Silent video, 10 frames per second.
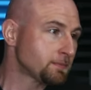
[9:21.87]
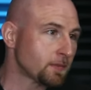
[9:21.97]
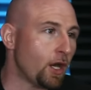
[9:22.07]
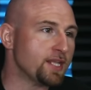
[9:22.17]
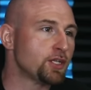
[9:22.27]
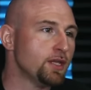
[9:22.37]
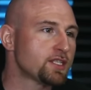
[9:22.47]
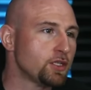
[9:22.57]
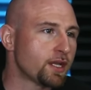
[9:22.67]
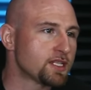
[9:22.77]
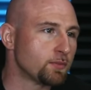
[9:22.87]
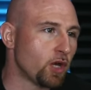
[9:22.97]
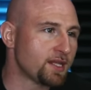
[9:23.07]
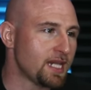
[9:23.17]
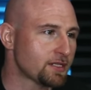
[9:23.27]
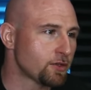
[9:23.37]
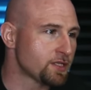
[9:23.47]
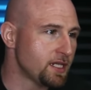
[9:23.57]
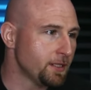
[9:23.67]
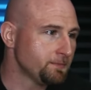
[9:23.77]
All right, so let's look at some raw
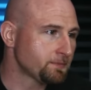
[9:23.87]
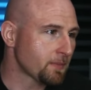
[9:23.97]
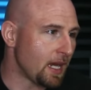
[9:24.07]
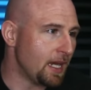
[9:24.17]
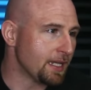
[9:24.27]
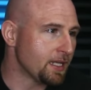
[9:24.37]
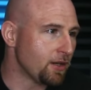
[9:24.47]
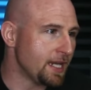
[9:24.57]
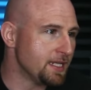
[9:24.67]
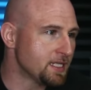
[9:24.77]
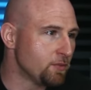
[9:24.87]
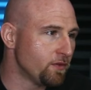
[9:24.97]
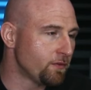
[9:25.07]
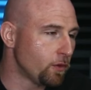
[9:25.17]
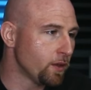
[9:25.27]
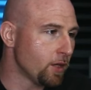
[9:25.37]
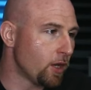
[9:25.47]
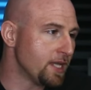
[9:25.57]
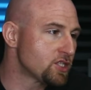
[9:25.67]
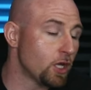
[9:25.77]
technicals here and get our ideas moving forward. All
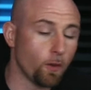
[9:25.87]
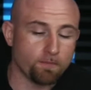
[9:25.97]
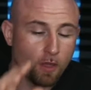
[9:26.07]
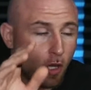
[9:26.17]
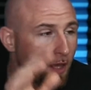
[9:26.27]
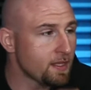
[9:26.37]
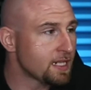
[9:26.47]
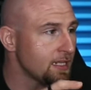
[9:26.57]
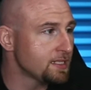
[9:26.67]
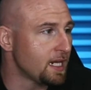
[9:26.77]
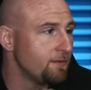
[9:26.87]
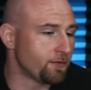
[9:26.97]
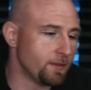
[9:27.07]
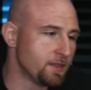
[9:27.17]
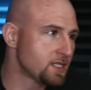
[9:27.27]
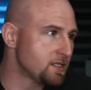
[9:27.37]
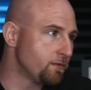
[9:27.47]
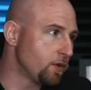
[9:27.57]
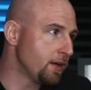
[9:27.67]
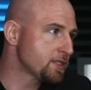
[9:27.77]
right, so on the daily time frame, this is the
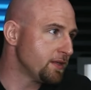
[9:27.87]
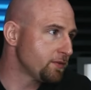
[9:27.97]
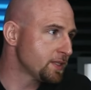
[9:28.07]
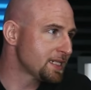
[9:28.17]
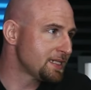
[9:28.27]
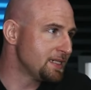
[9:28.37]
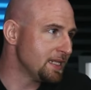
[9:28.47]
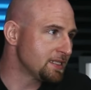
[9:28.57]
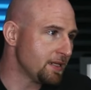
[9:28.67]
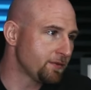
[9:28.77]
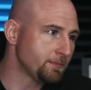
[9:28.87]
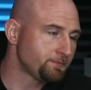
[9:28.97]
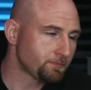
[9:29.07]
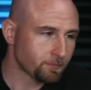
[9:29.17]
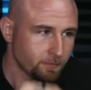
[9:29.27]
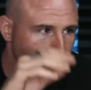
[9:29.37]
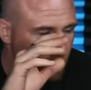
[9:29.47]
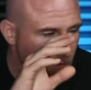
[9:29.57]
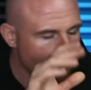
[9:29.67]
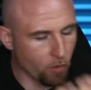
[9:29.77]
4-hour time frame. Let's get to the daily time frame.
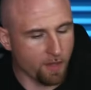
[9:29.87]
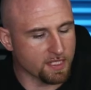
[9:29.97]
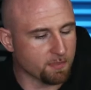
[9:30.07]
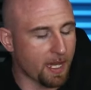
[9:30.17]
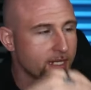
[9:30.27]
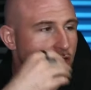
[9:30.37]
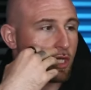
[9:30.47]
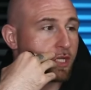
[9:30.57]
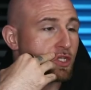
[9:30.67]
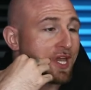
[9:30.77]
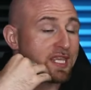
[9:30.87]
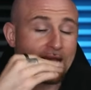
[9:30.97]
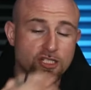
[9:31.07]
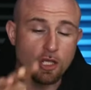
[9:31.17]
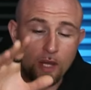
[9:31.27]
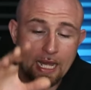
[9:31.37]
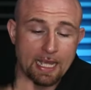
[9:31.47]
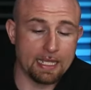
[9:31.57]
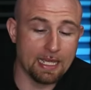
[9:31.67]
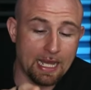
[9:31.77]
We're on the spot exchange, and yes, so
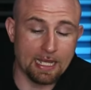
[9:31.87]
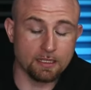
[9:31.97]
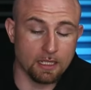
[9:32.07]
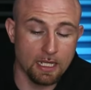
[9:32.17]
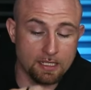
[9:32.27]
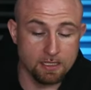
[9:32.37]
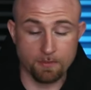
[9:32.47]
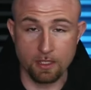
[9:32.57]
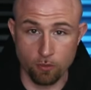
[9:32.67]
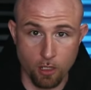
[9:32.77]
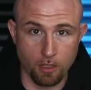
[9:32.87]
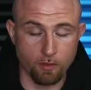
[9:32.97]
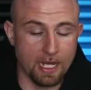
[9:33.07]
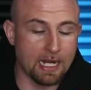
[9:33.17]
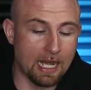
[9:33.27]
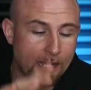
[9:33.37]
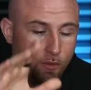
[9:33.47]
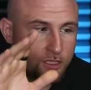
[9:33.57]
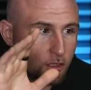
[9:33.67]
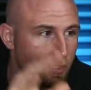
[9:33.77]
I got something wrong, right? I
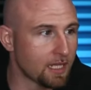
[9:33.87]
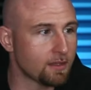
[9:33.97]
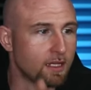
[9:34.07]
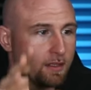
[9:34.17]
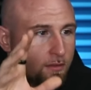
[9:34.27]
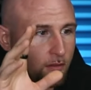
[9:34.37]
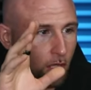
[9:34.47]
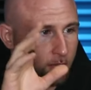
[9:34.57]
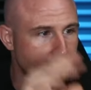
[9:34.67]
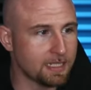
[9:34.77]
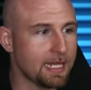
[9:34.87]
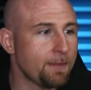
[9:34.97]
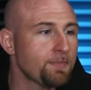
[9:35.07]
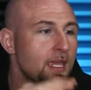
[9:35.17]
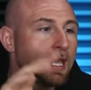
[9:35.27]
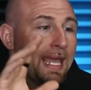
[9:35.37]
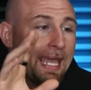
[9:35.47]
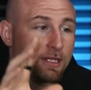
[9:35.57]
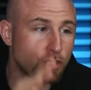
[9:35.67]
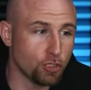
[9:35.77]
was looking on Monday
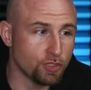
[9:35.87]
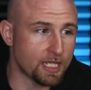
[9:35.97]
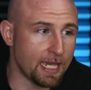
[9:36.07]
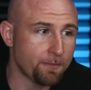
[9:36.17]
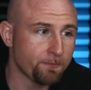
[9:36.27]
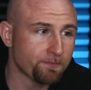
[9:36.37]
and Tuesday.